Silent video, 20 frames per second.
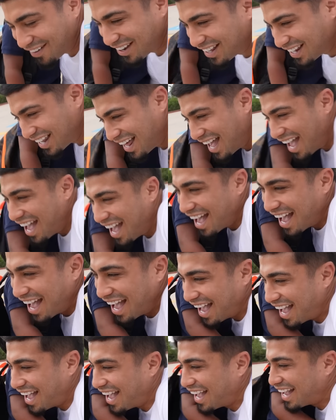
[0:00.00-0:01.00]

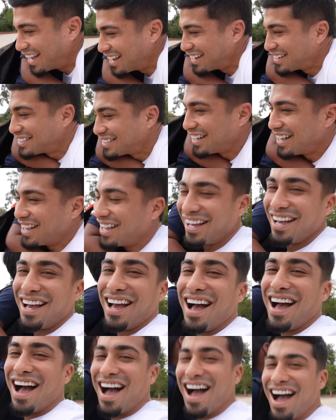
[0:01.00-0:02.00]
Relax.
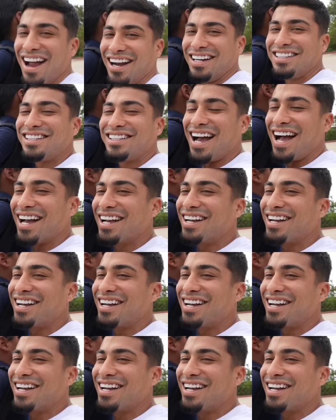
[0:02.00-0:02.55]
All right, y'all. I